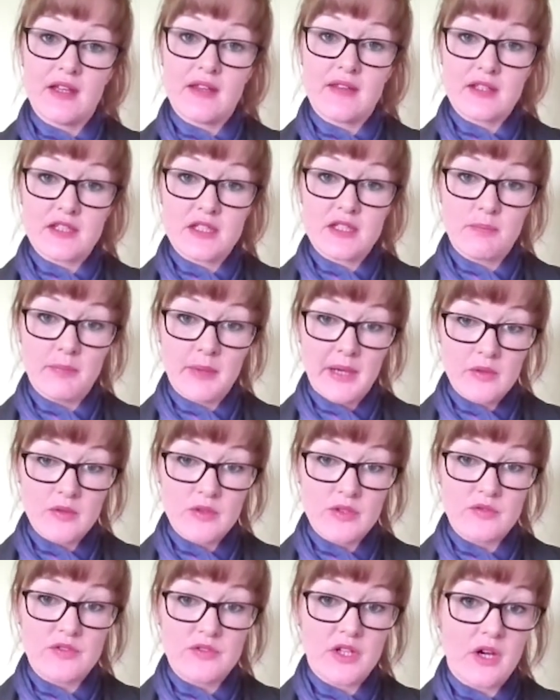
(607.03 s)
that a bout
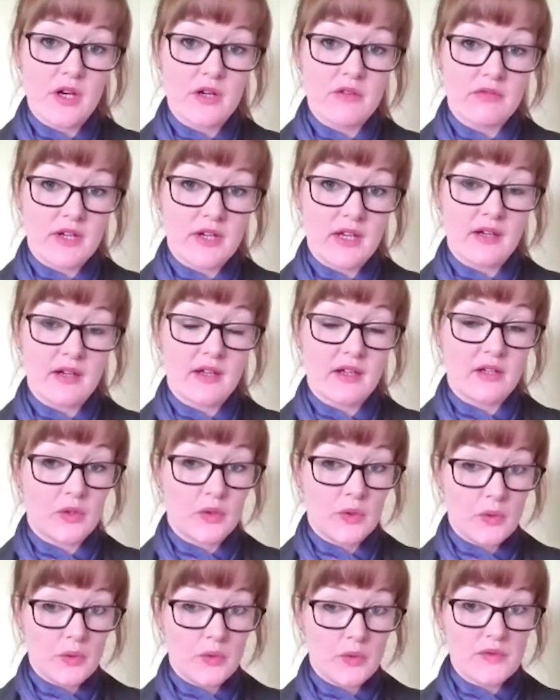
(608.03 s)
of diarrhea can
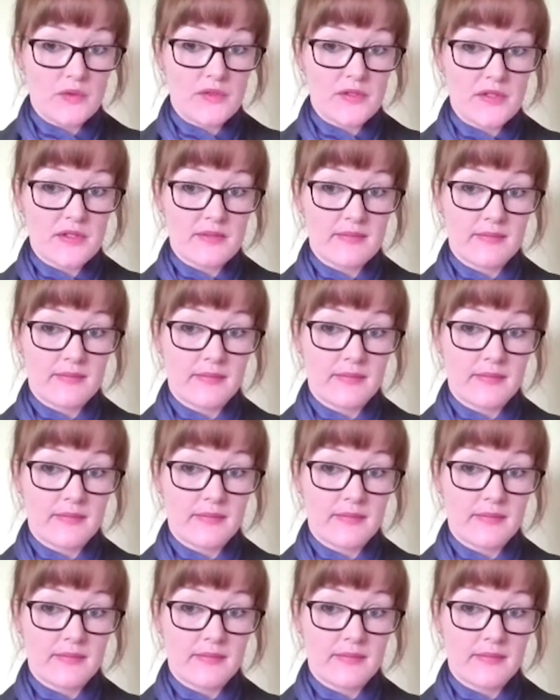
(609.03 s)
cause.